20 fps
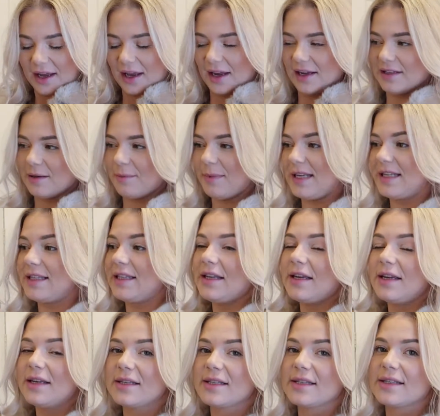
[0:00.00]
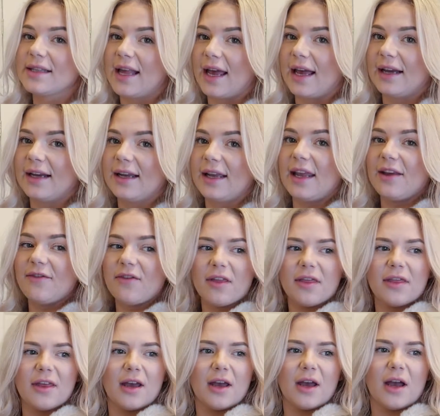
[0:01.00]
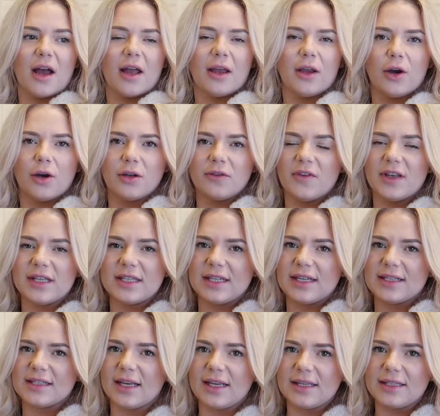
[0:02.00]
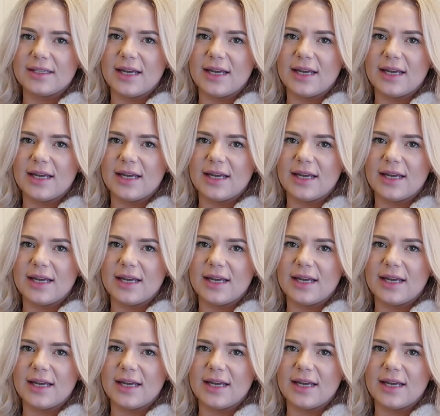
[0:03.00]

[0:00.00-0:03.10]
It's a bit snug, even though I got this in a size